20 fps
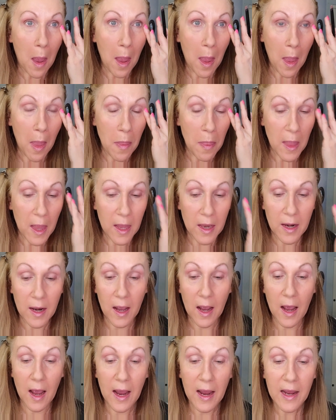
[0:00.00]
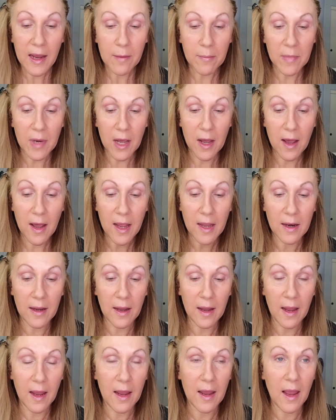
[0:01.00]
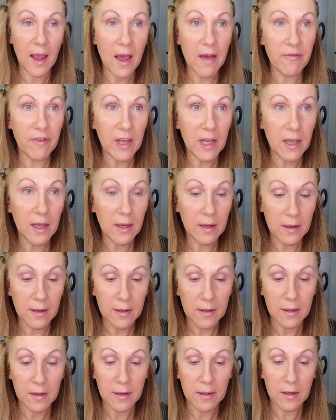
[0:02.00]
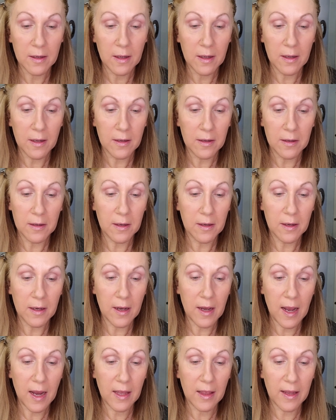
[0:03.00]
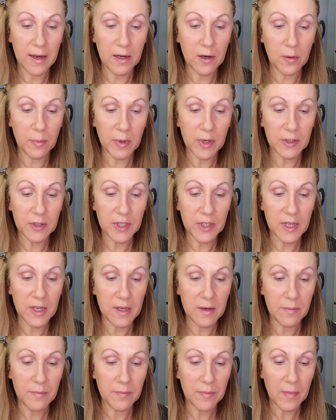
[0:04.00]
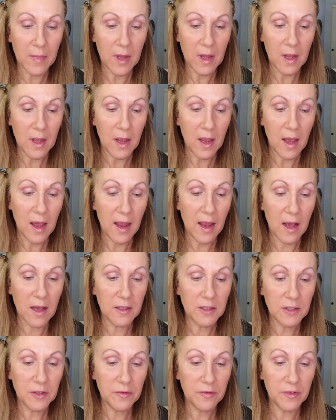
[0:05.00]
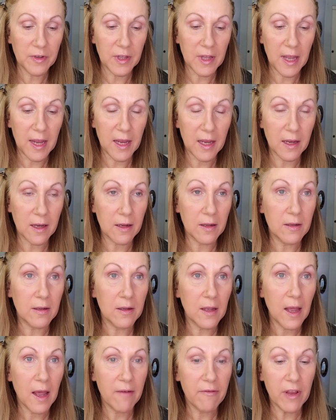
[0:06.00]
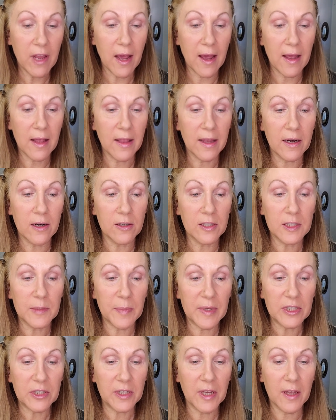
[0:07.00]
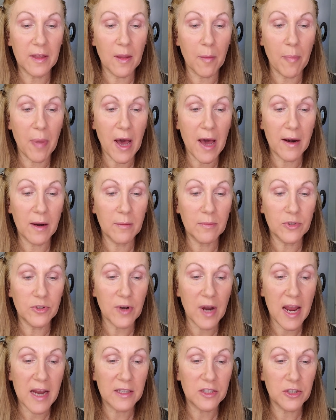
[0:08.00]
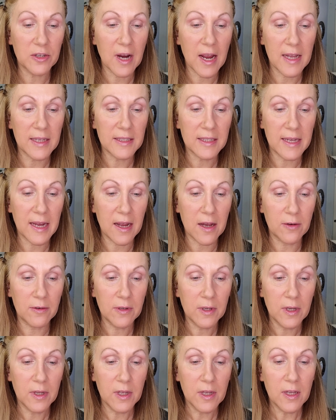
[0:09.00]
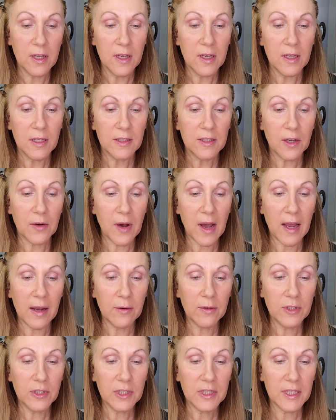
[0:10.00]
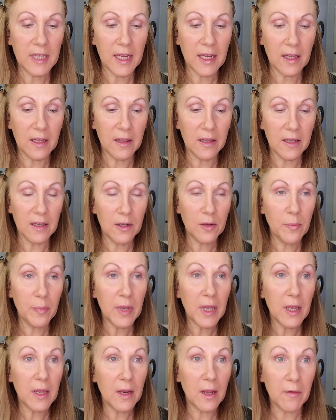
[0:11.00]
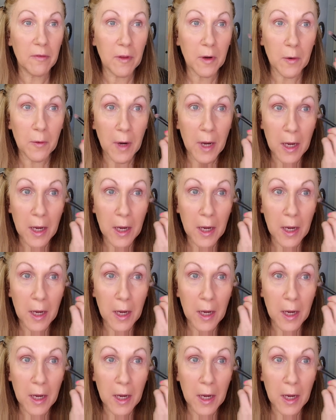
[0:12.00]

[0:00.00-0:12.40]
And then I am not a heavy eyeliner person. I also feel like heavy eyeliner, especially on the bottom, drags your eyes down. So I will just take a little bit of the gray